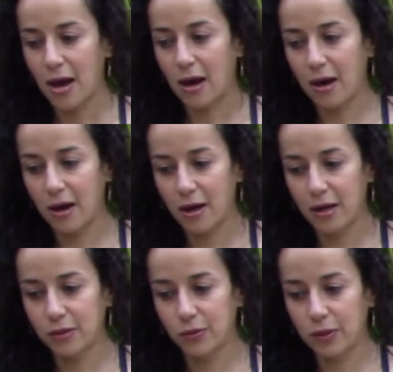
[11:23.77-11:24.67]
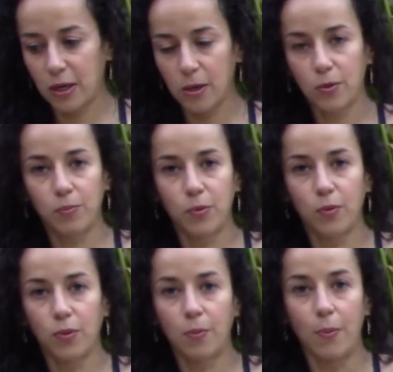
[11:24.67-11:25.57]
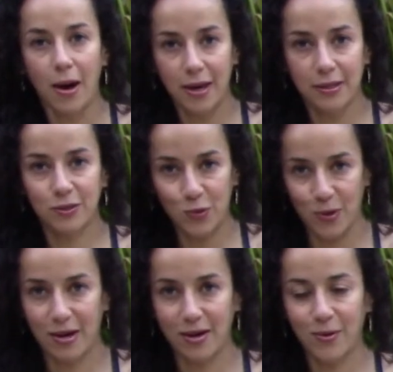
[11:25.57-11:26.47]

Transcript: and to keep your body strong.